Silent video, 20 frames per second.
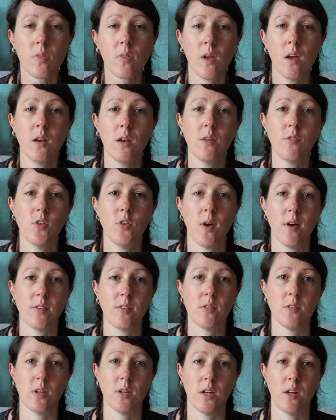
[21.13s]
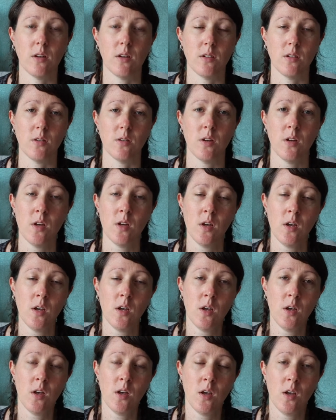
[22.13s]
And if you haven't seen, I did
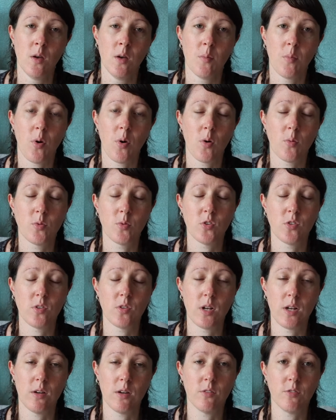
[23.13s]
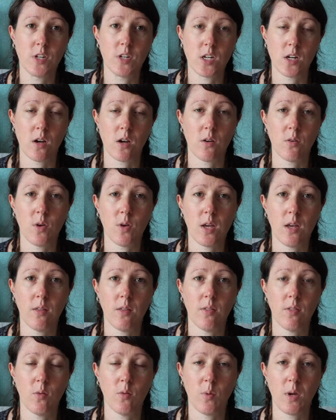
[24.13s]
pop just a little video
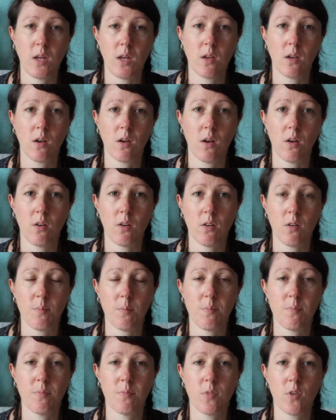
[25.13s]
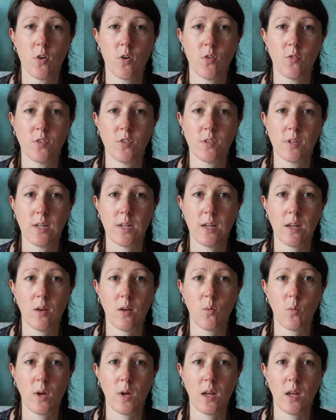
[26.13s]
in the week that obviously
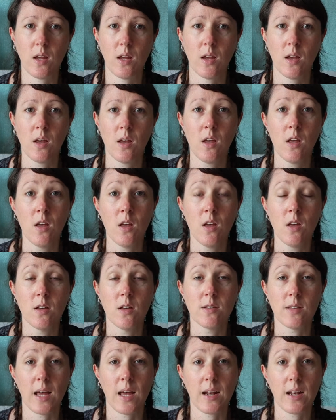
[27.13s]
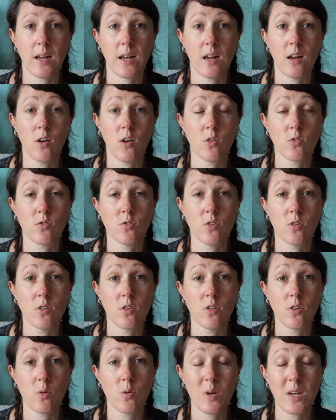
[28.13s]
we sadly lost
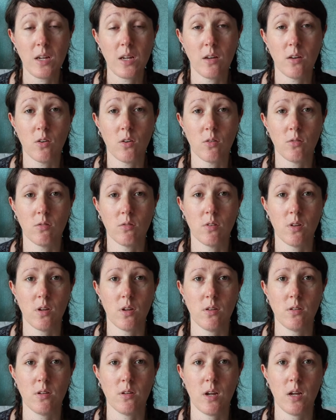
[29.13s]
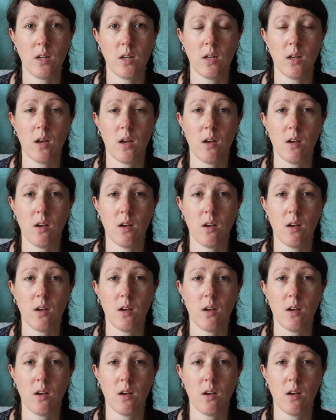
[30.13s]
the Queen on Thursday,